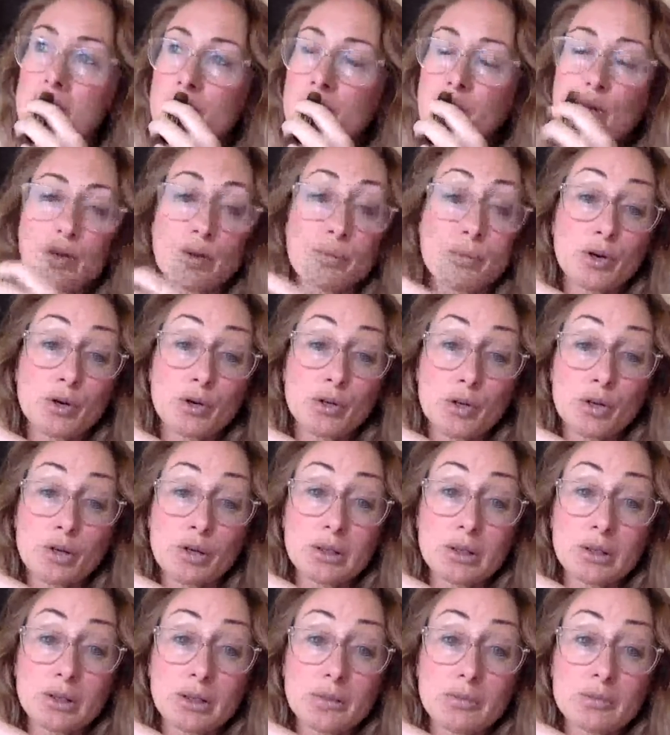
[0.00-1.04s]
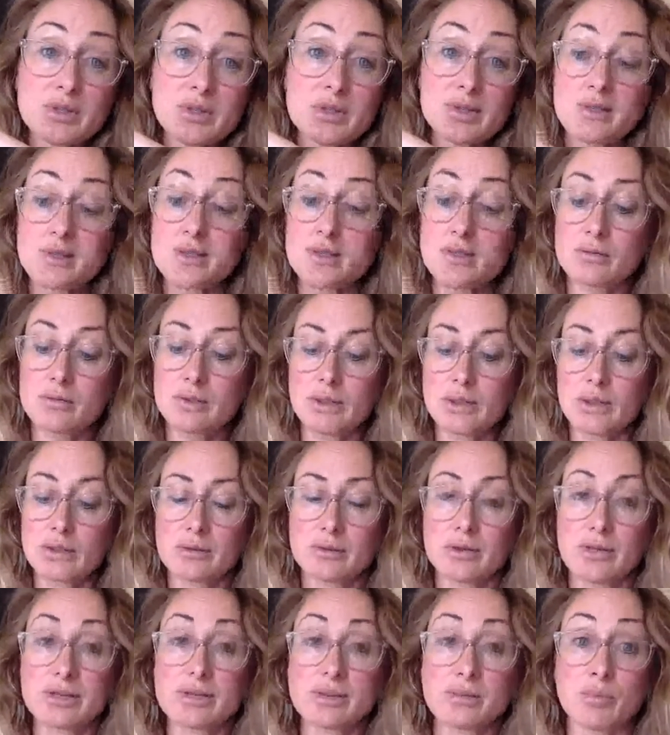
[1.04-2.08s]
Bergamot and eucalyptus is really
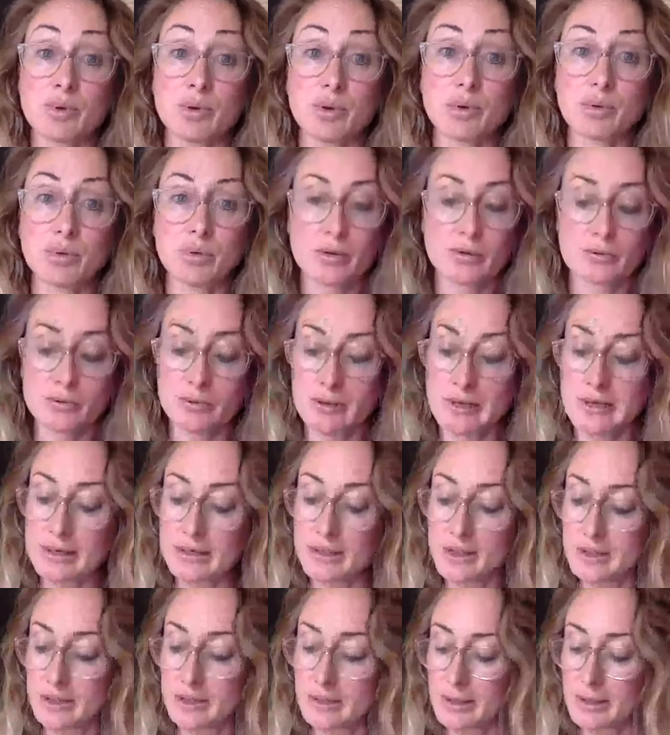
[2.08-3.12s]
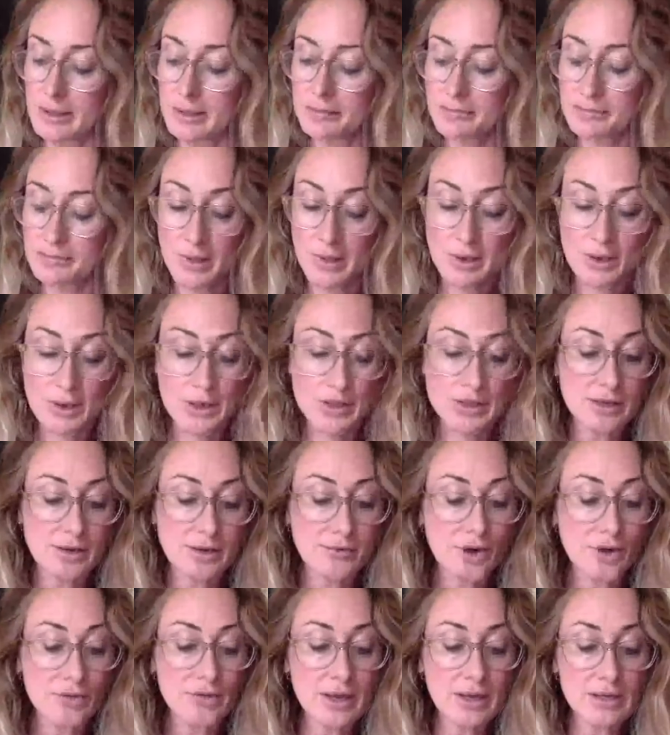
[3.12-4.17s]
good. It's beautiful, actually. So
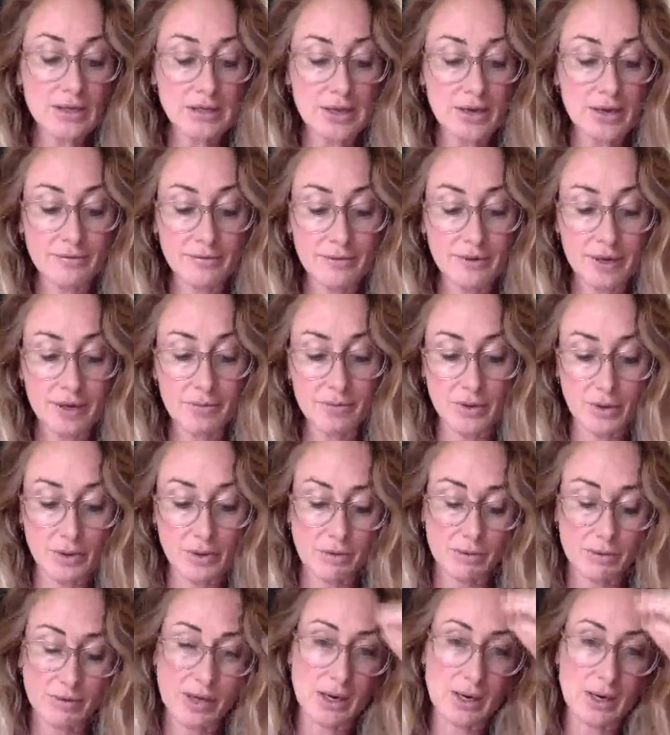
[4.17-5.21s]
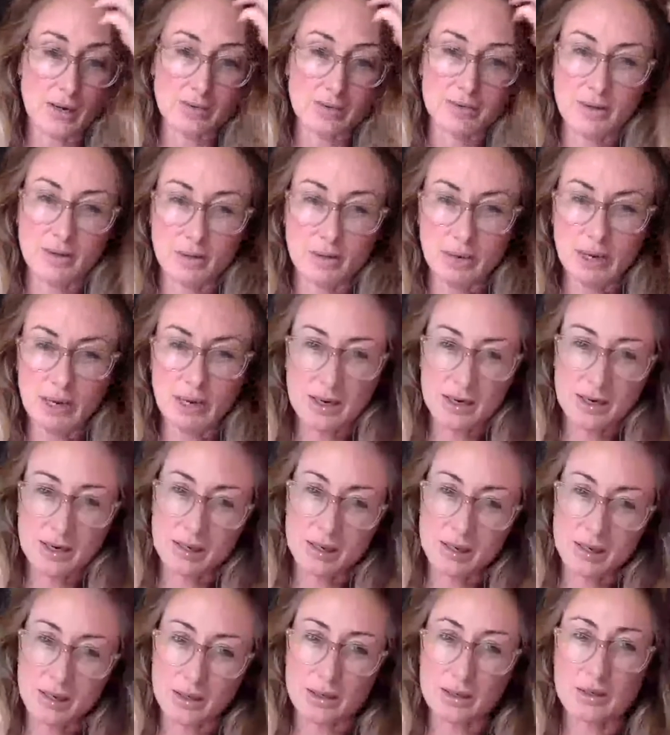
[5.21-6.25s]
I've got that down for number 3 for the
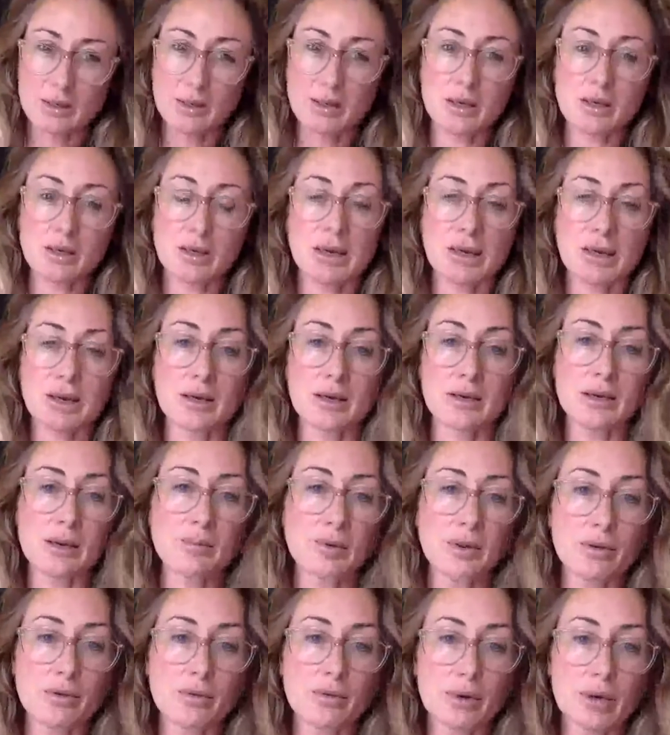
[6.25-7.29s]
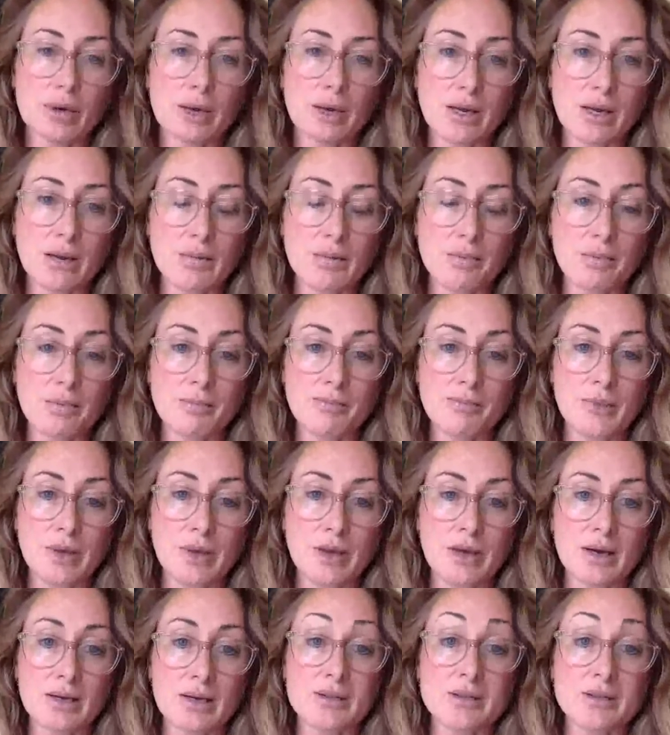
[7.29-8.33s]
bargaining, number 3
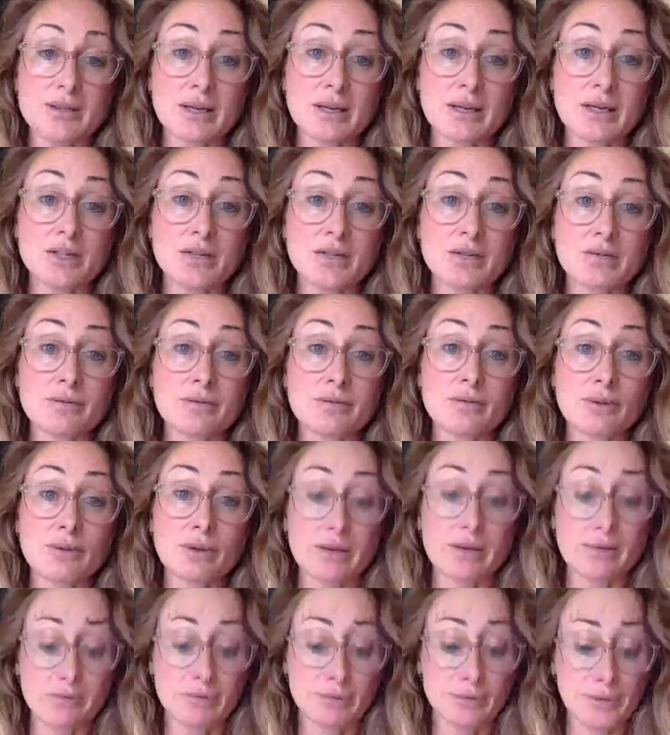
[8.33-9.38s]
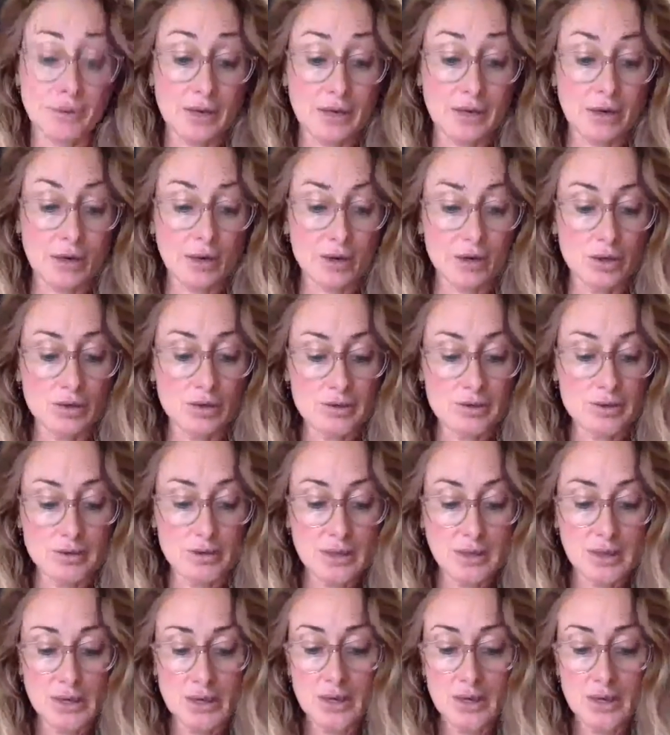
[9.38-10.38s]
stage of grief and loss.